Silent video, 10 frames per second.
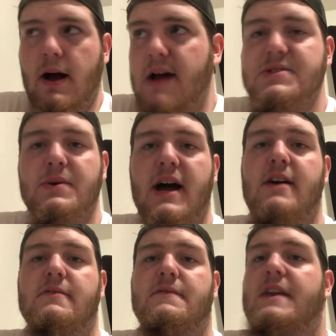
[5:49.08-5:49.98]
I still
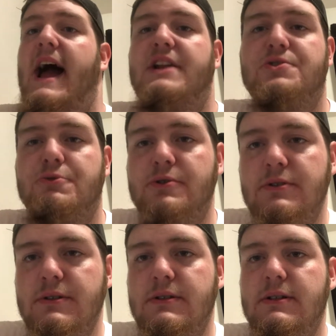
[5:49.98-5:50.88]
have
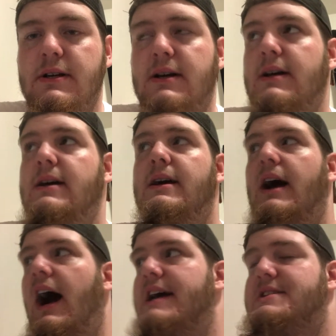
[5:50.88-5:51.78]
Natural.
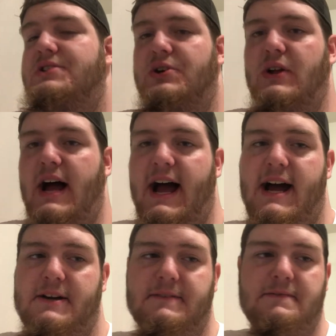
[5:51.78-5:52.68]
I still
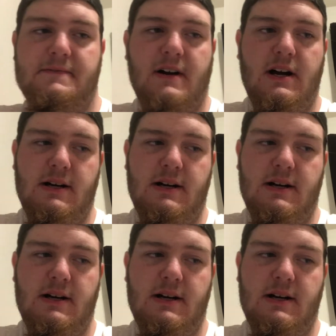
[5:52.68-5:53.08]
have